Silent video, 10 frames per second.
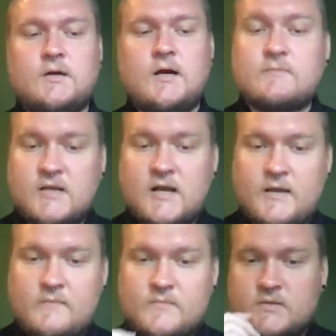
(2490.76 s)

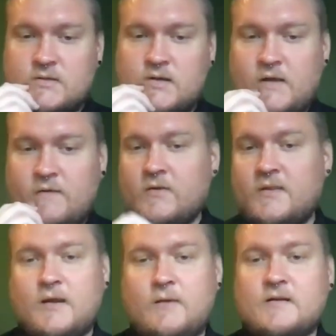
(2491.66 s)
sometimes, if you
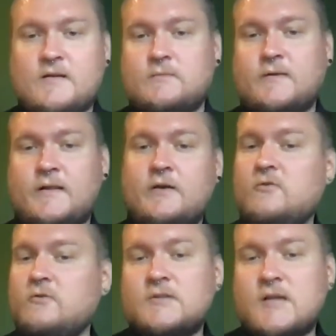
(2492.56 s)
think about something like
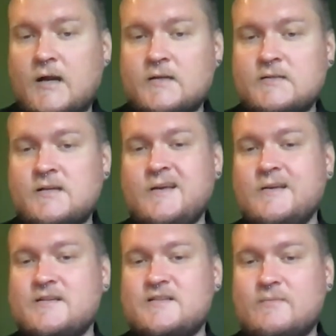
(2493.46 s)
Google Docs,
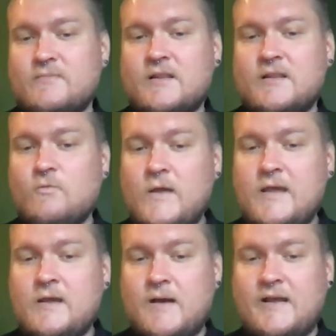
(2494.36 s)
something that
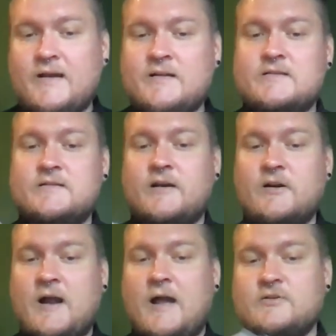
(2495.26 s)
we might
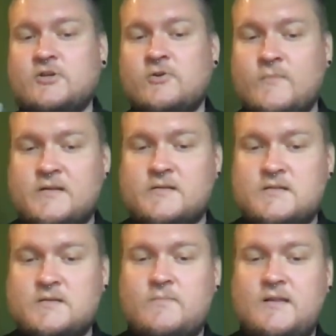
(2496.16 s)
consider as humans
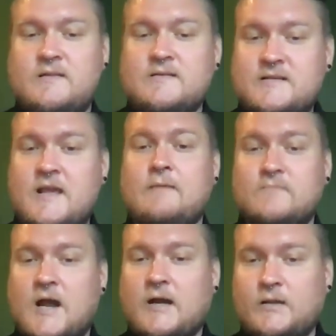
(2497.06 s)
to be the
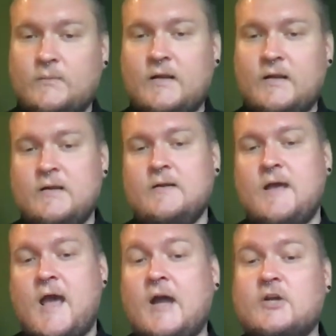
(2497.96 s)
same document
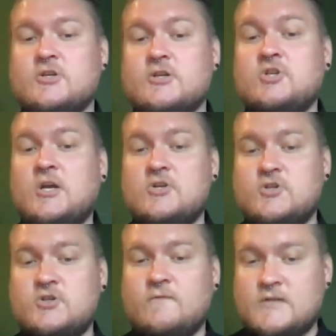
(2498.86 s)
actually
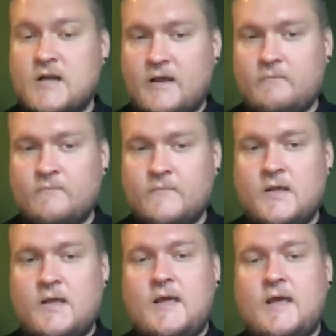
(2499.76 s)
changes over time.
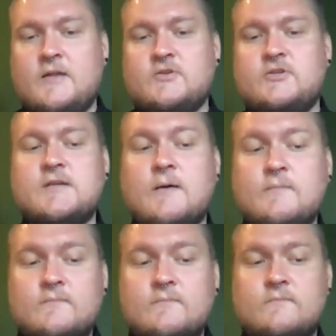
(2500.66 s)
Hmm. And
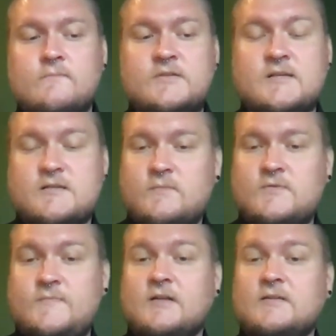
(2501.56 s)
some
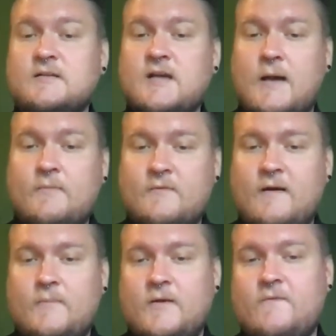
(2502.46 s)
systems built on top of
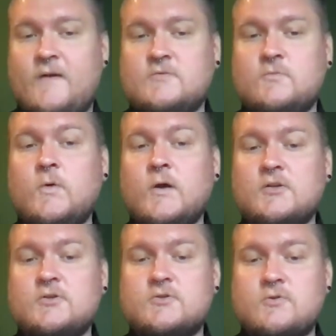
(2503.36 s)
IPFS
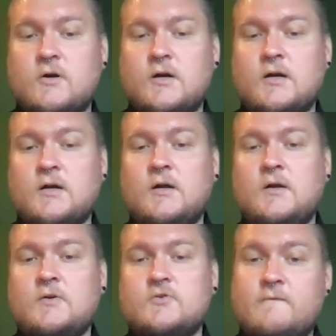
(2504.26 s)
will store
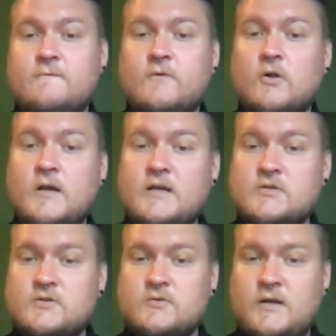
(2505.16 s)
the full
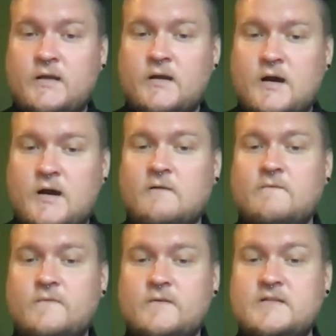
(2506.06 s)
history
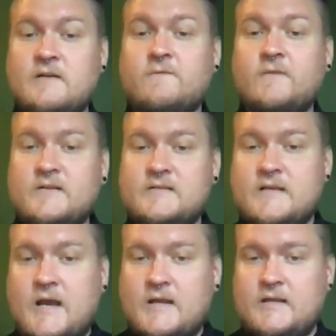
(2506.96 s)
of different
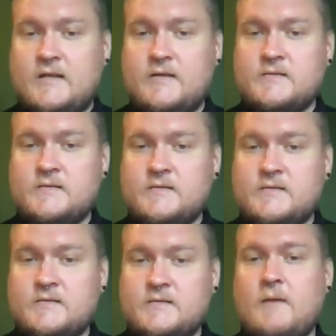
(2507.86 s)
CIDs
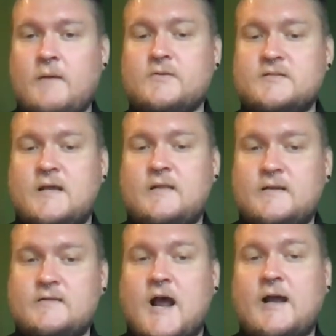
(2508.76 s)
that
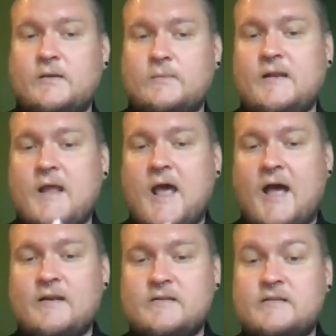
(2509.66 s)
represent the document
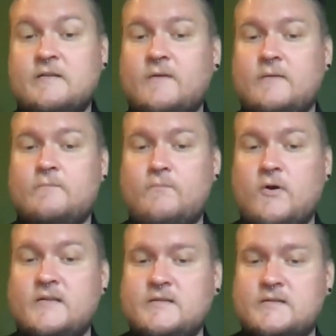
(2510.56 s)
at different
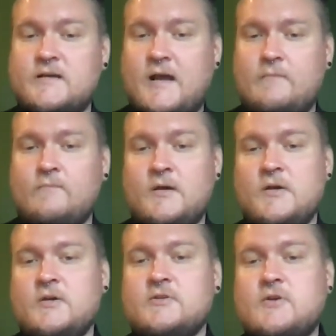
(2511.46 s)
points in time.
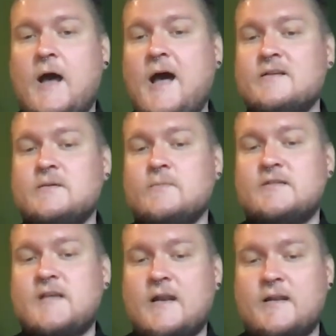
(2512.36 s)
So, as
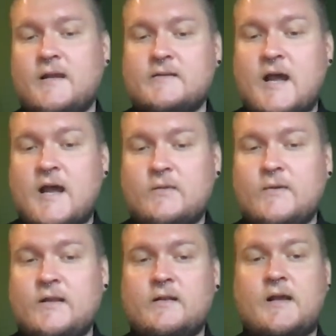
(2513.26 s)
someone's editing a
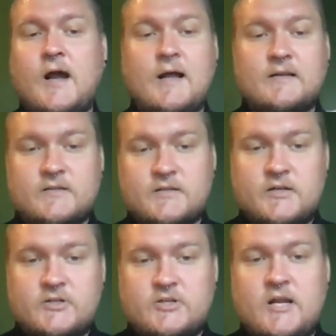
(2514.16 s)
document, the content's
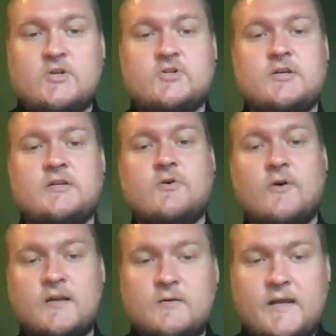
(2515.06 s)
going to change. It's
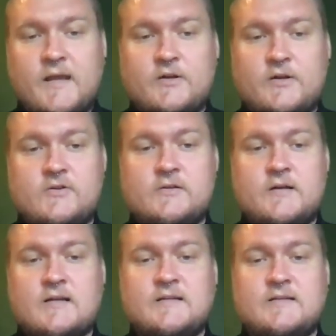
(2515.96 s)
going to get a new
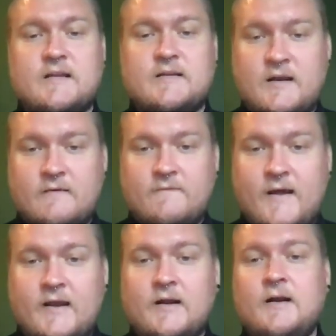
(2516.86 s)
content
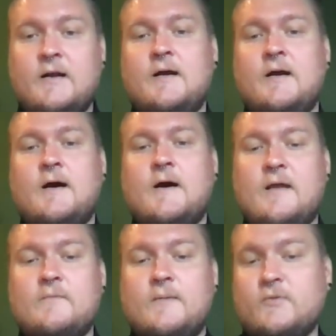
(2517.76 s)
identifier,
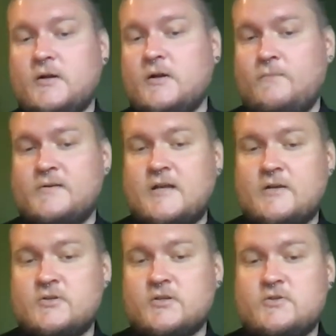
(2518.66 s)
and people are going to
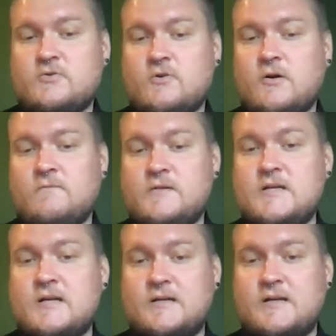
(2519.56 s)
potentially store
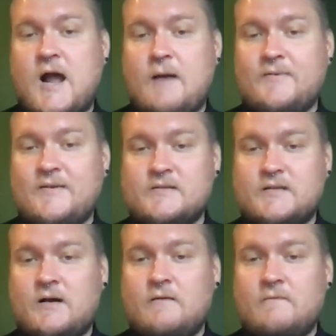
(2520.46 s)
redundant copies
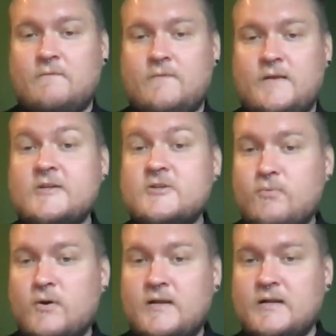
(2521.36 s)
of
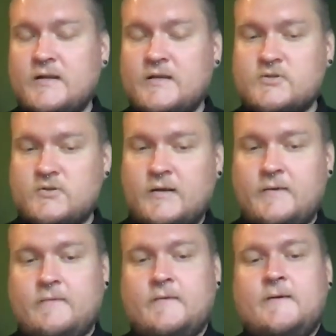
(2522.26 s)
each point in
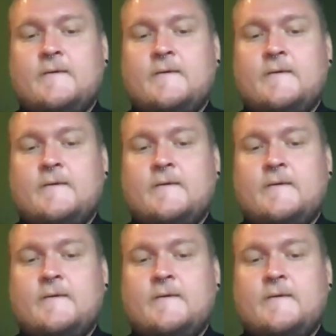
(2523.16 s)
history.